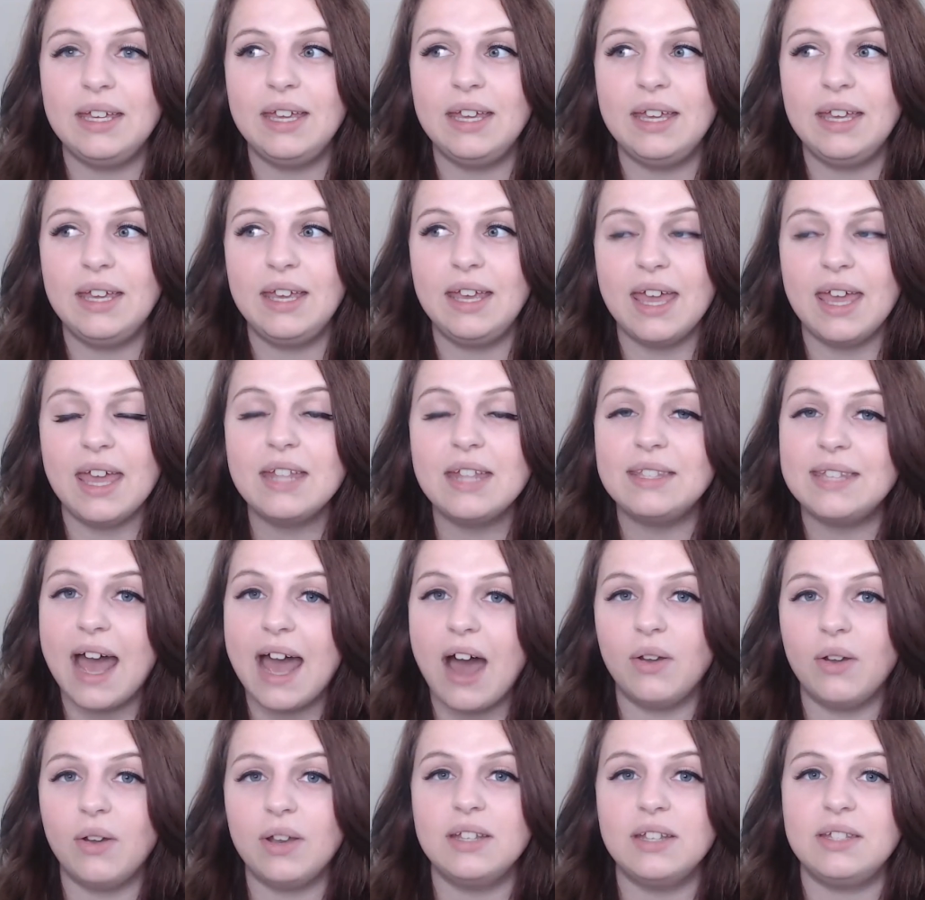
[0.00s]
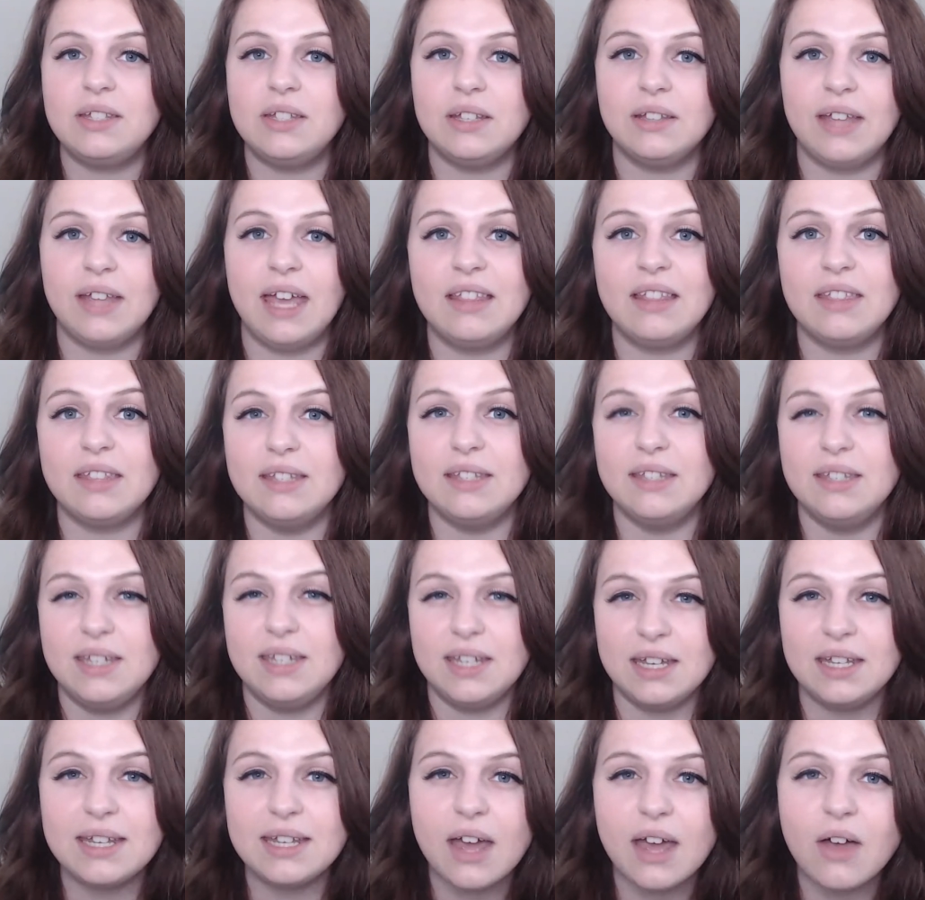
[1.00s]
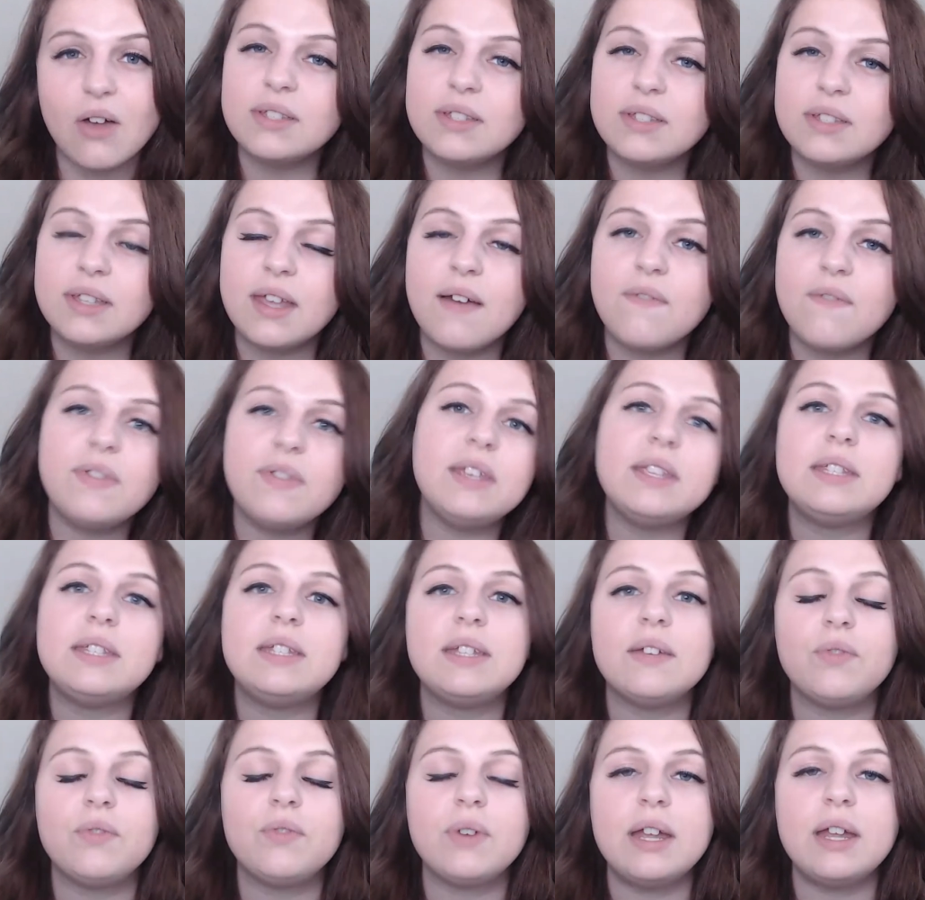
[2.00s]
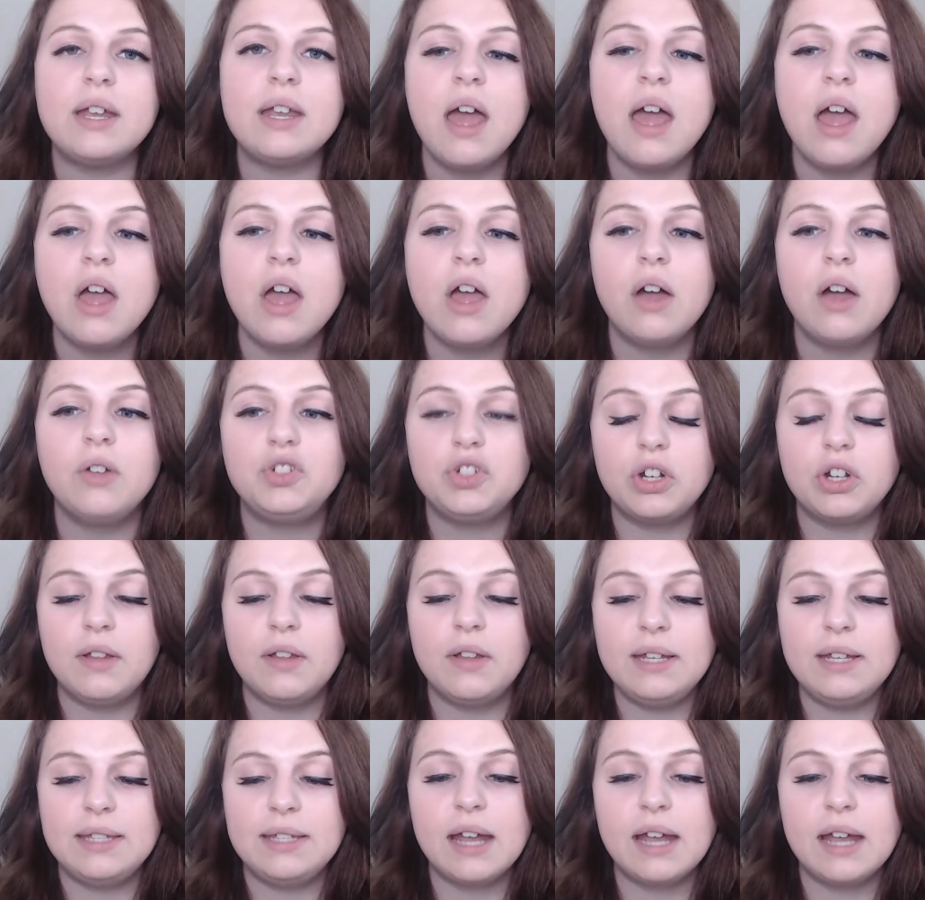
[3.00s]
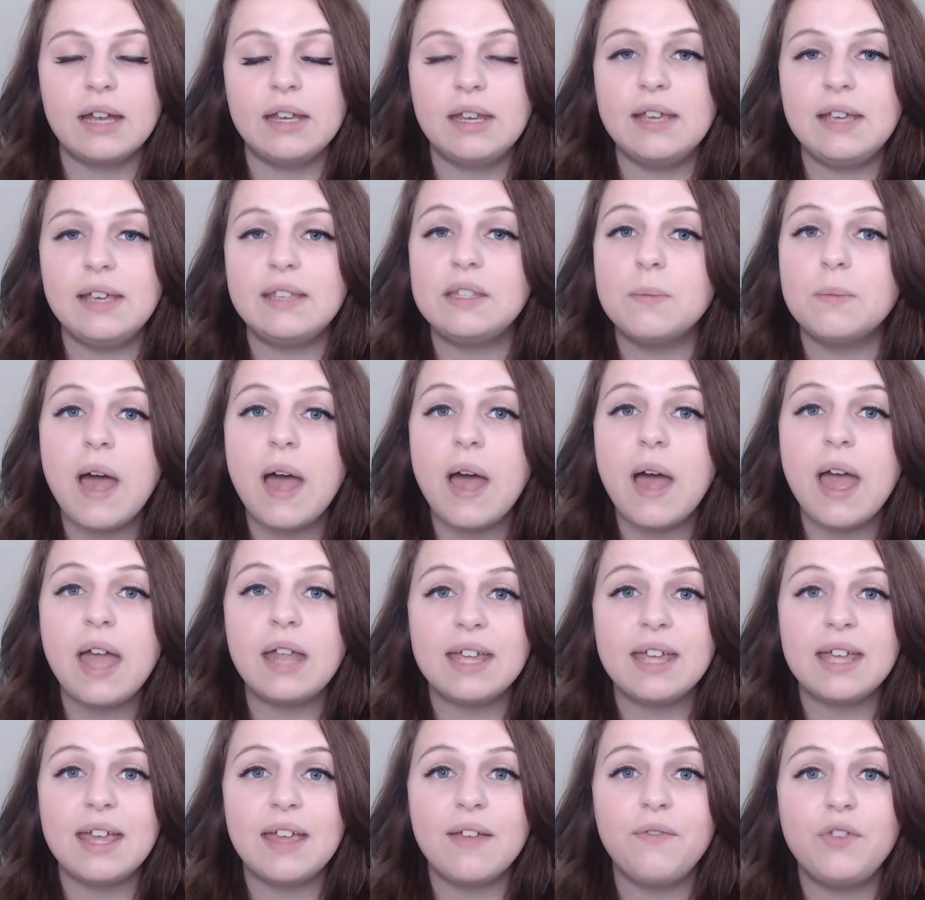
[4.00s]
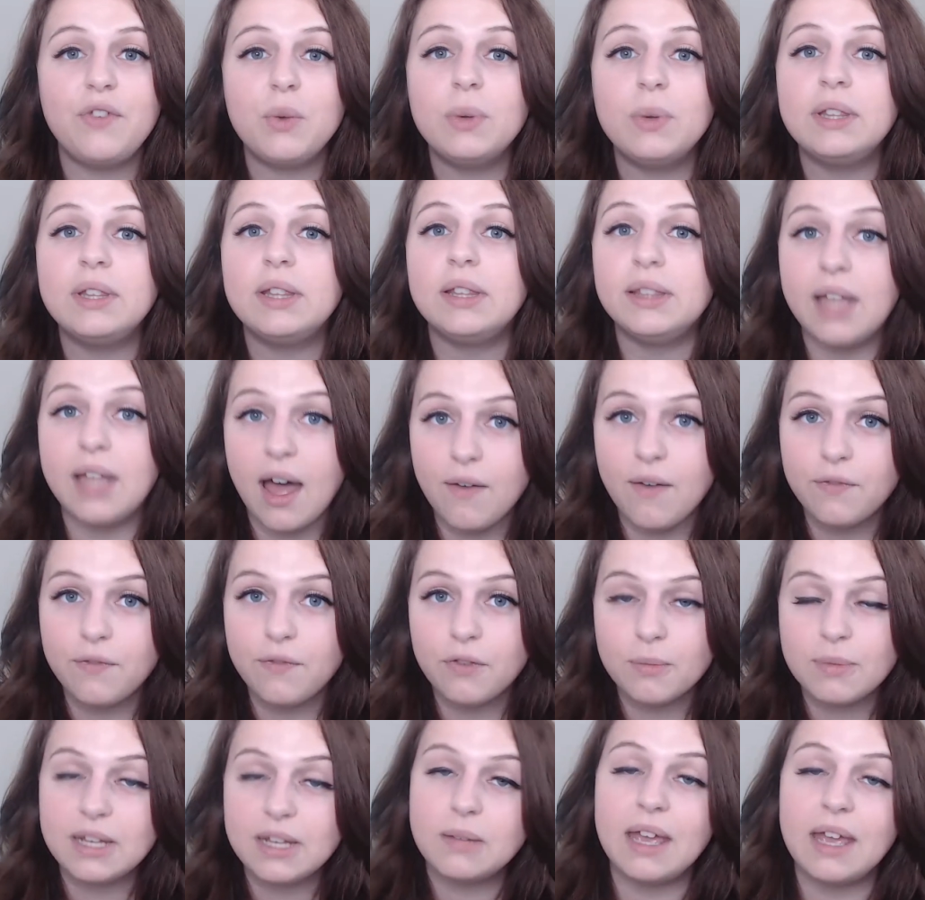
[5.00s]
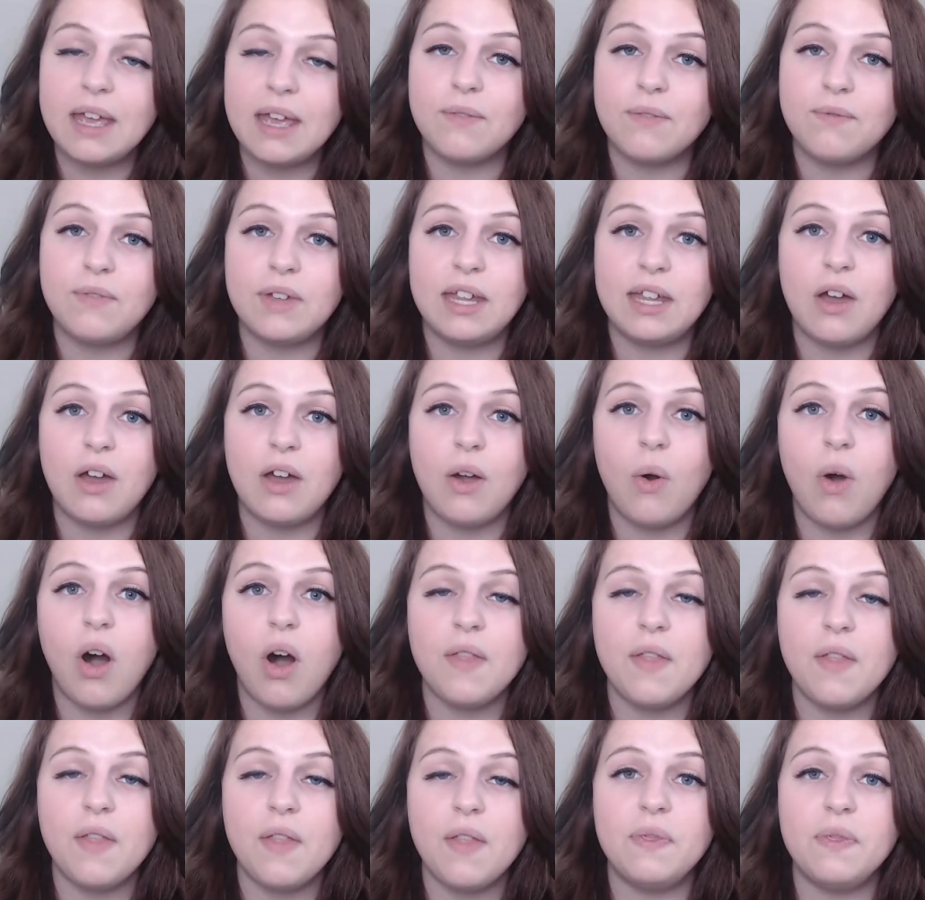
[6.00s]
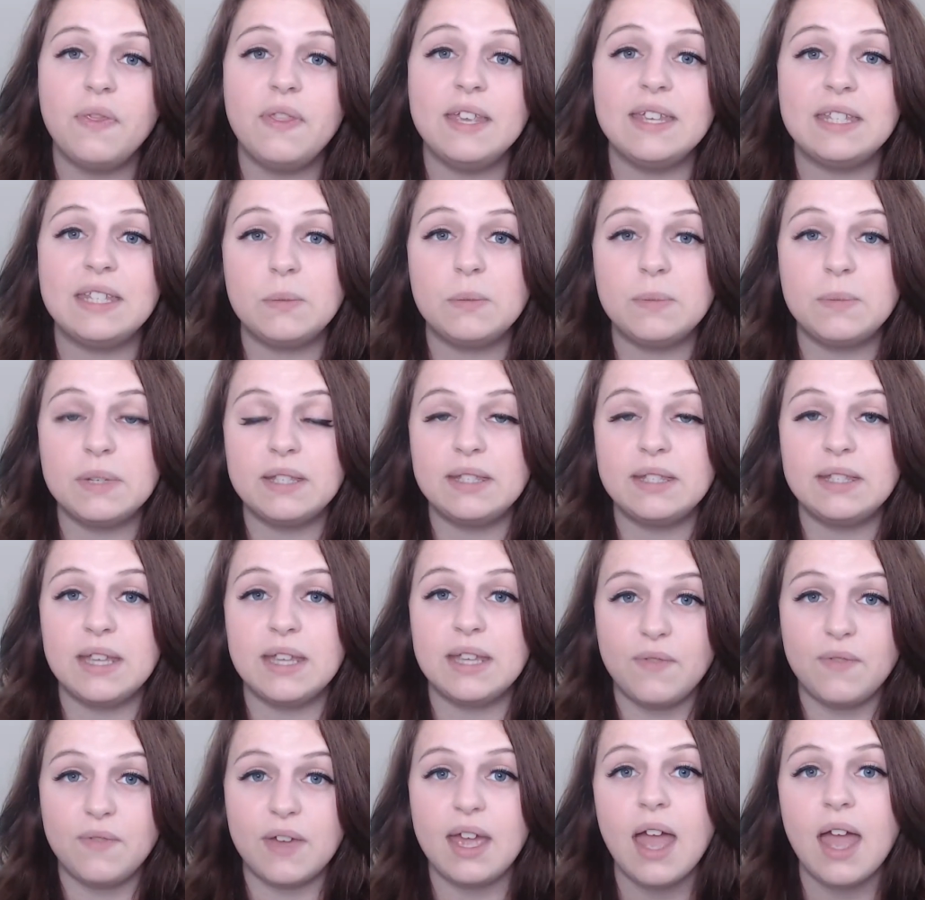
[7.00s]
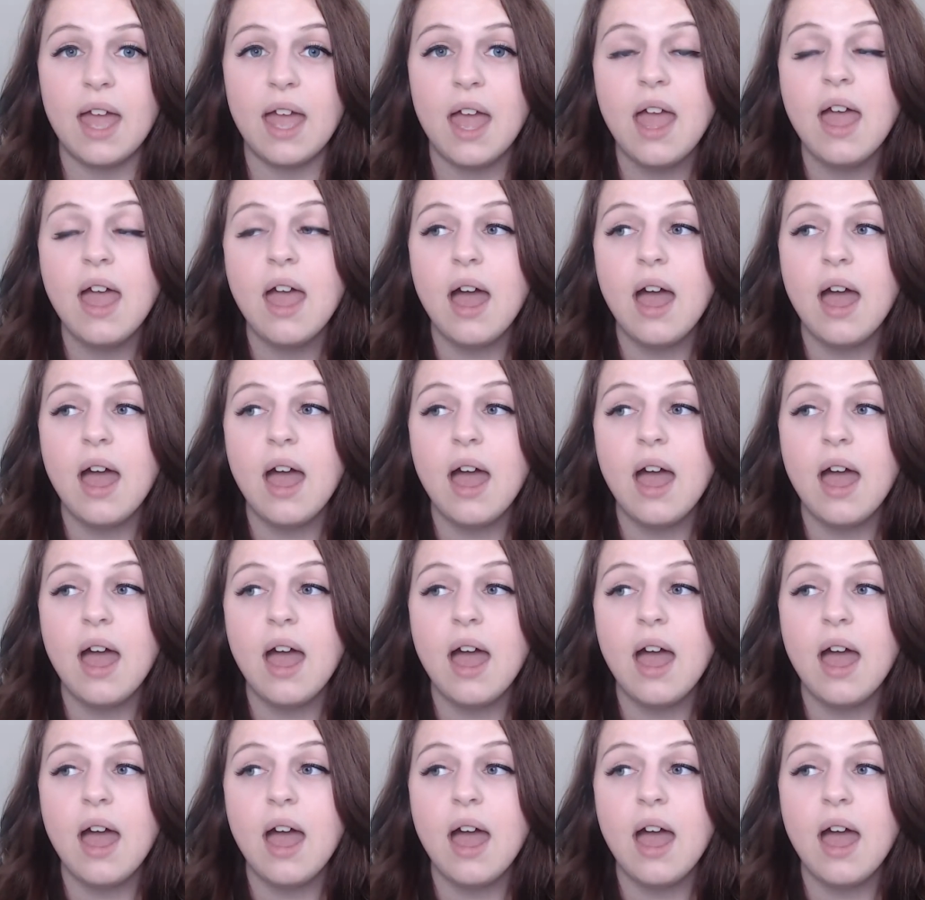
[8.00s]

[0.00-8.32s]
get down into like the details of these different journaling techniques, but if you would love for me to make a video on these specific